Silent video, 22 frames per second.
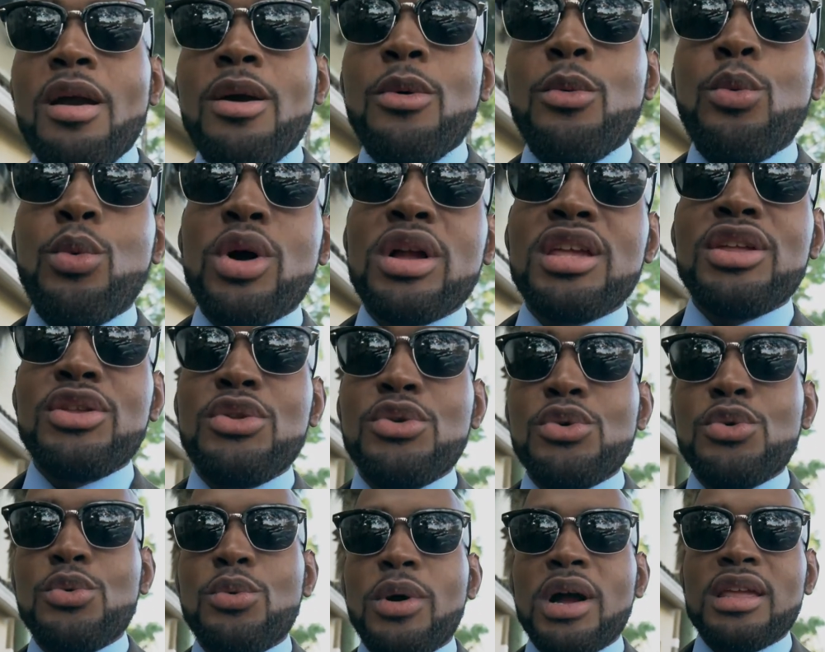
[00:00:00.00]
What it
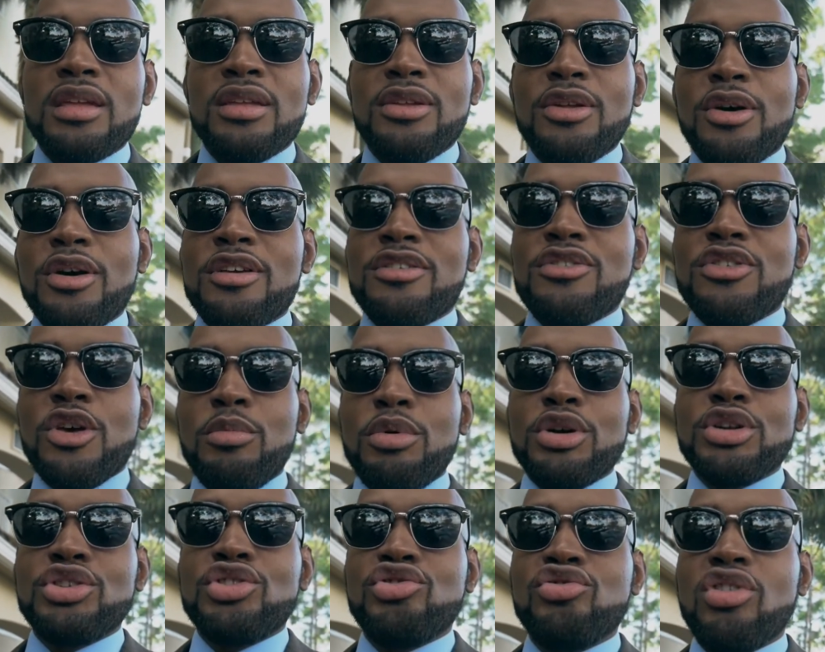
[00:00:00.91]
do, it's
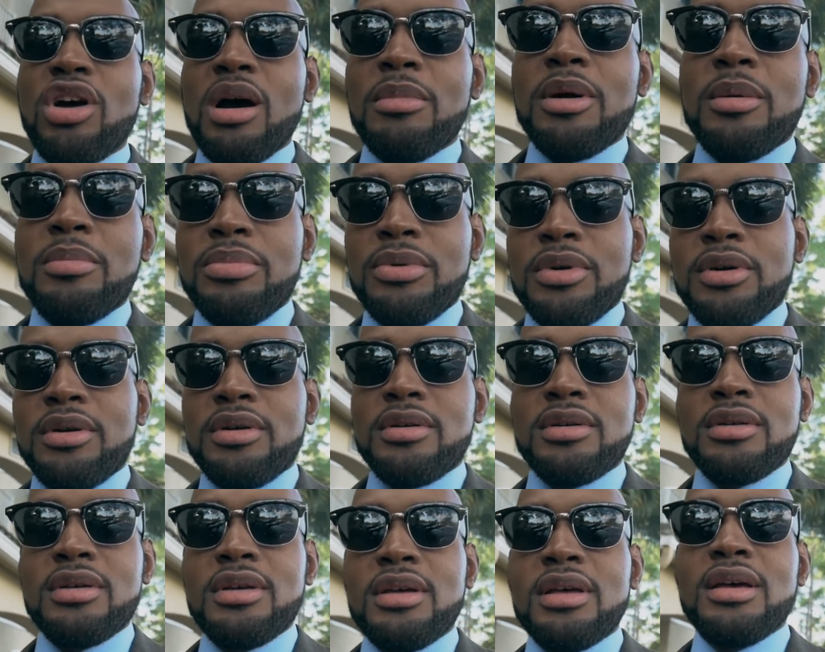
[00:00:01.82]
about drama, bro.
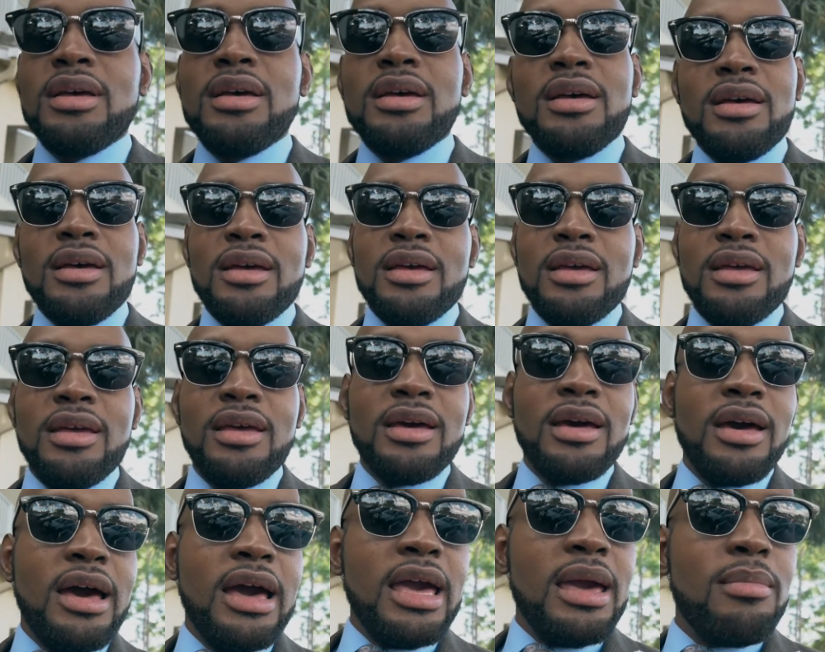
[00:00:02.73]

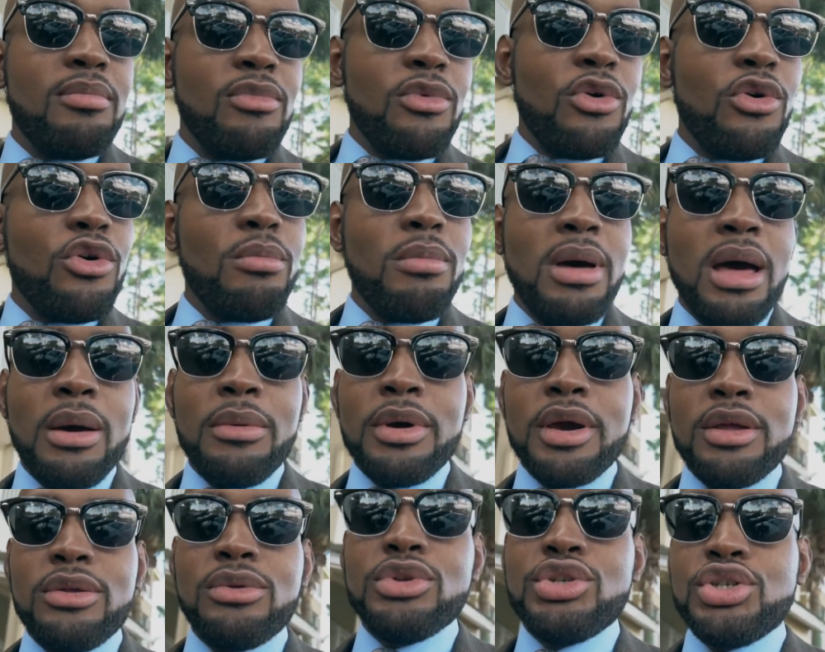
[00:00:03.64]
And I am on my
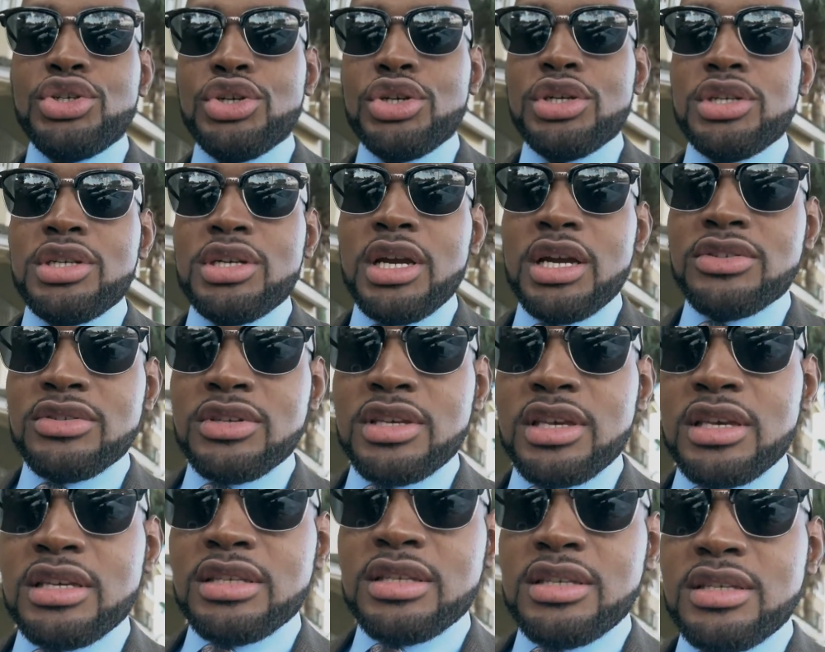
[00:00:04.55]
way to church, as you
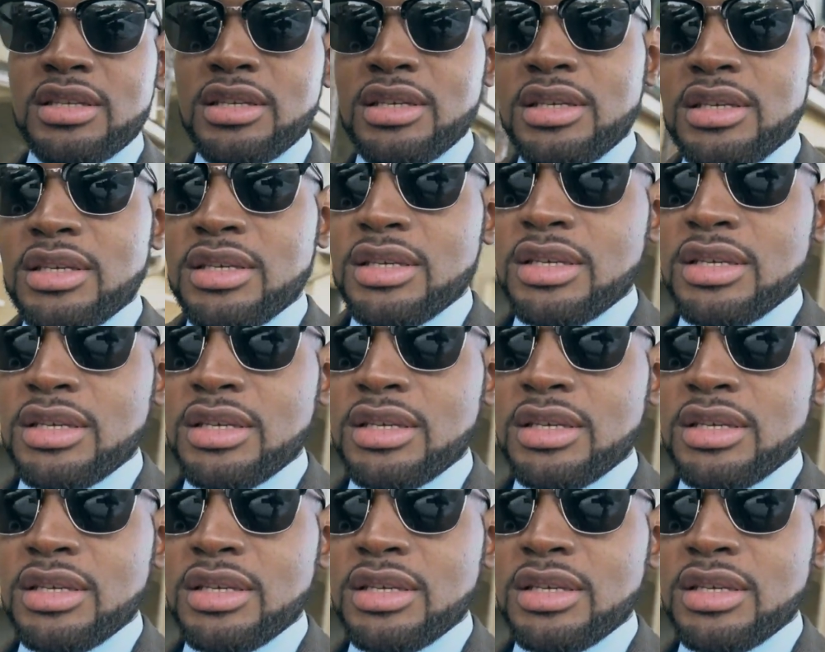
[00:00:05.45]
can see.